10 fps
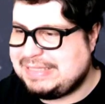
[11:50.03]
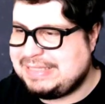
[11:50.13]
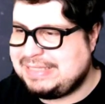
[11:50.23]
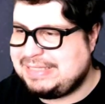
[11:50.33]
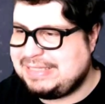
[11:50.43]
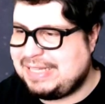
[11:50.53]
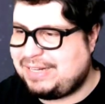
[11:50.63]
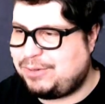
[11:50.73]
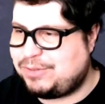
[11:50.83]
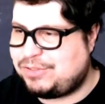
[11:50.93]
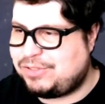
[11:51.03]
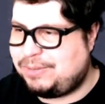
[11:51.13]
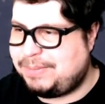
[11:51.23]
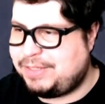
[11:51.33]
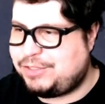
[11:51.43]
Oh, that hurts so
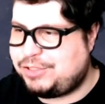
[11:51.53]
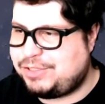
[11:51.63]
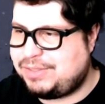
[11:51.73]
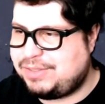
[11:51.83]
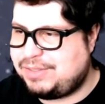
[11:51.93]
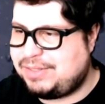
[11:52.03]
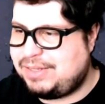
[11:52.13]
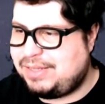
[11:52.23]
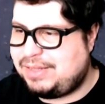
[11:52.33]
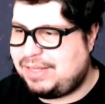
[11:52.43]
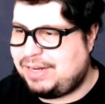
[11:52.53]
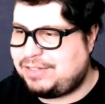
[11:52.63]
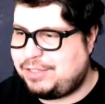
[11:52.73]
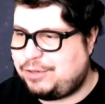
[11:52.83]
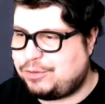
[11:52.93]
much. That
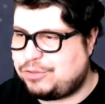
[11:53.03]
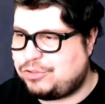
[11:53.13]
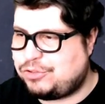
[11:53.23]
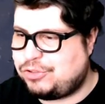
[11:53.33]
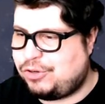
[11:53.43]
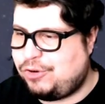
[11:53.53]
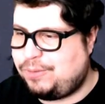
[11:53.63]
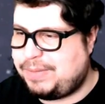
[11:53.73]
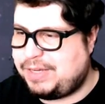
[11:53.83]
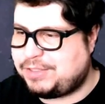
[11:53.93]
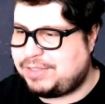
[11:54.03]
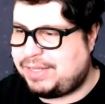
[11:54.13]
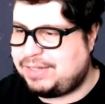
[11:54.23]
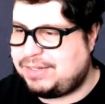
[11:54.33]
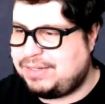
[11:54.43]
actually hurts so much
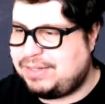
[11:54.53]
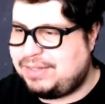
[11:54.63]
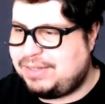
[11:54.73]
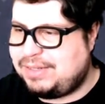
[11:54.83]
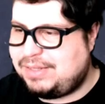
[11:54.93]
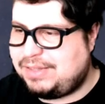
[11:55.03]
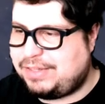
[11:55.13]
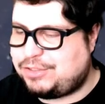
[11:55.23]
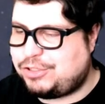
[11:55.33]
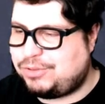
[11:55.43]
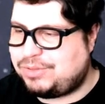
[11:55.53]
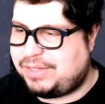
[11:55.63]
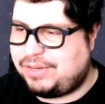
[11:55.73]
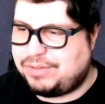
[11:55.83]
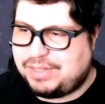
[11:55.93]
that they chose the
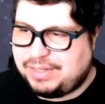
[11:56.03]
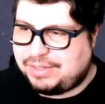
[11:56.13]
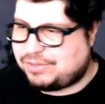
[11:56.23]
Giratina.